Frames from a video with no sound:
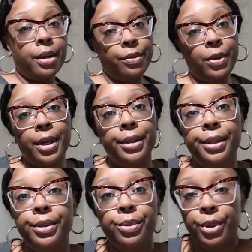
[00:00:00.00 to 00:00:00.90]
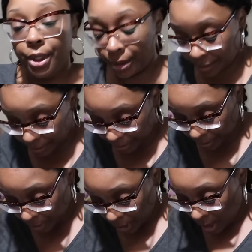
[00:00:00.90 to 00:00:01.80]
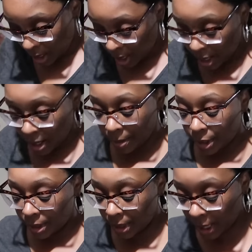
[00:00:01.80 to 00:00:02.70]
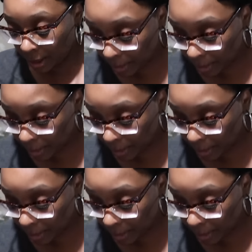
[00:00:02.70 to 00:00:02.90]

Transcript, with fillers: couldn't find nothing really. I'm gonna just take